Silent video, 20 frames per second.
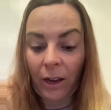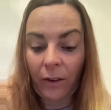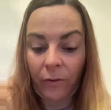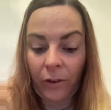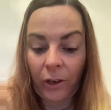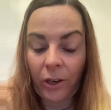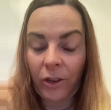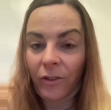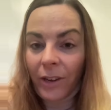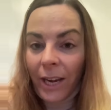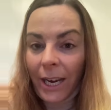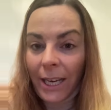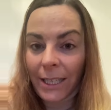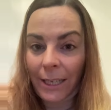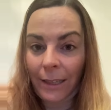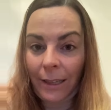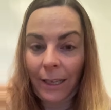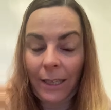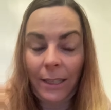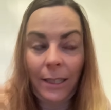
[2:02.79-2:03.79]
for
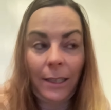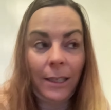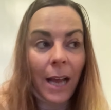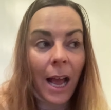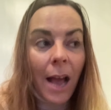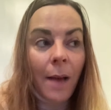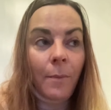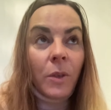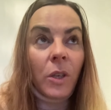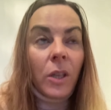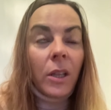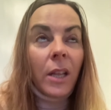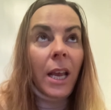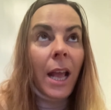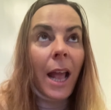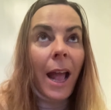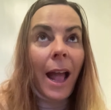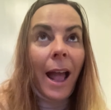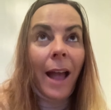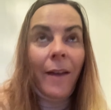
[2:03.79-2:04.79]
creating this. It's
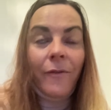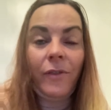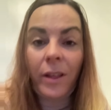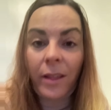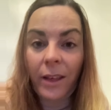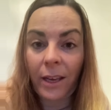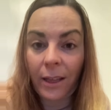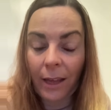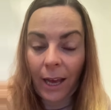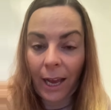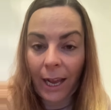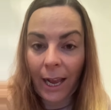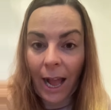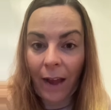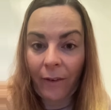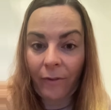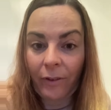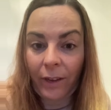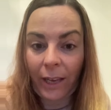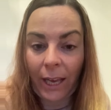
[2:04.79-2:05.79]
absolutely everything that I
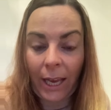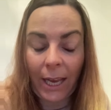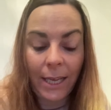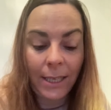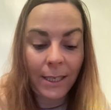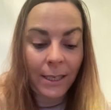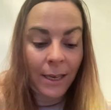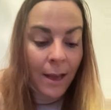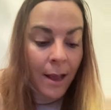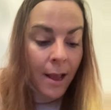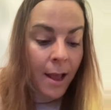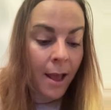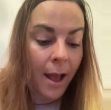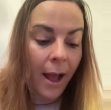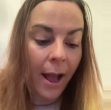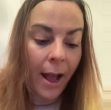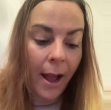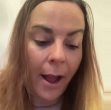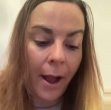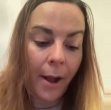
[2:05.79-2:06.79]
advocate.
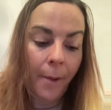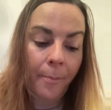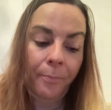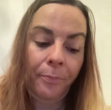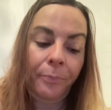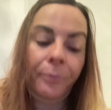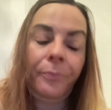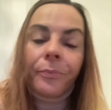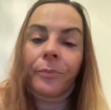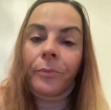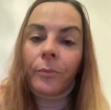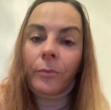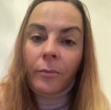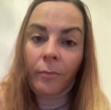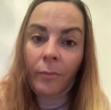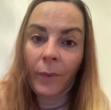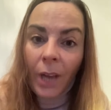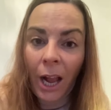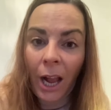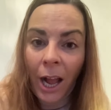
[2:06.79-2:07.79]
I'm
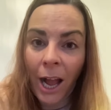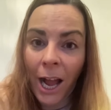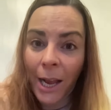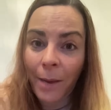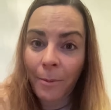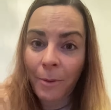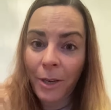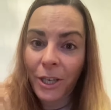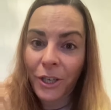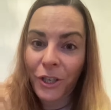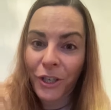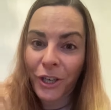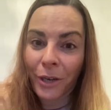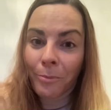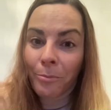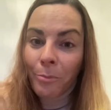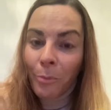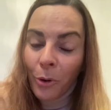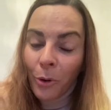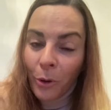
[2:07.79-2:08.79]
going to share
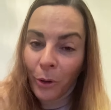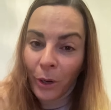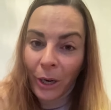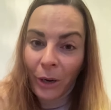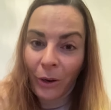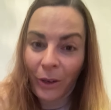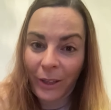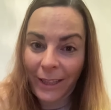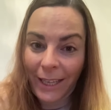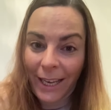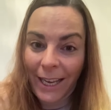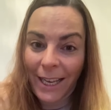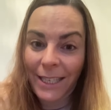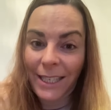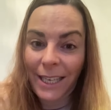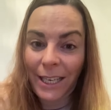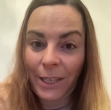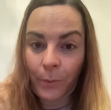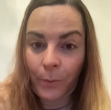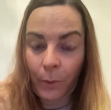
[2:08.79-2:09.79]
more on this
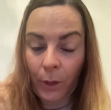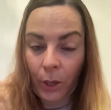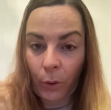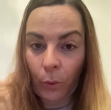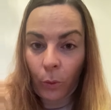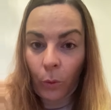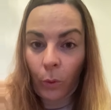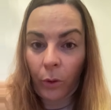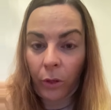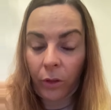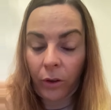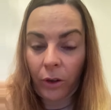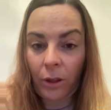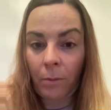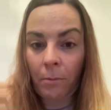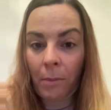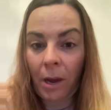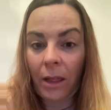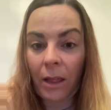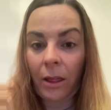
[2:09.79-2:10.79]
as we go through the
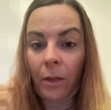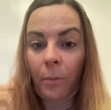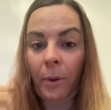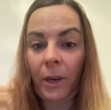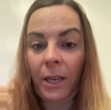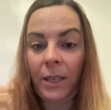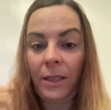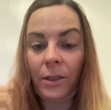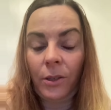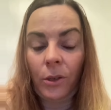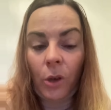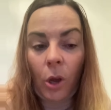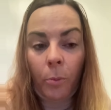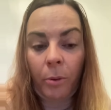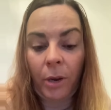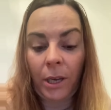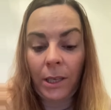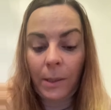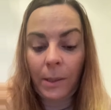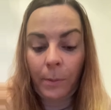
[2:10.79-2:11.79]
month, because it's all
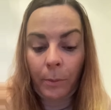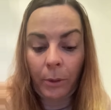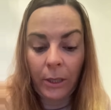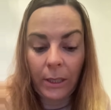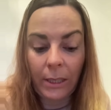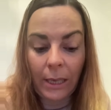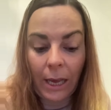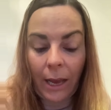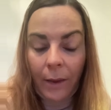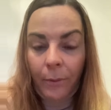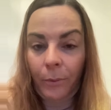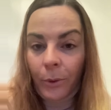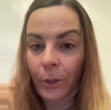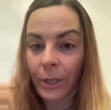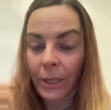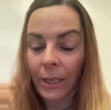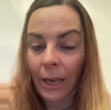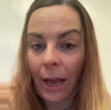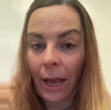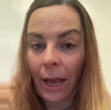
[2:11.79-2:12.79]
principles that I would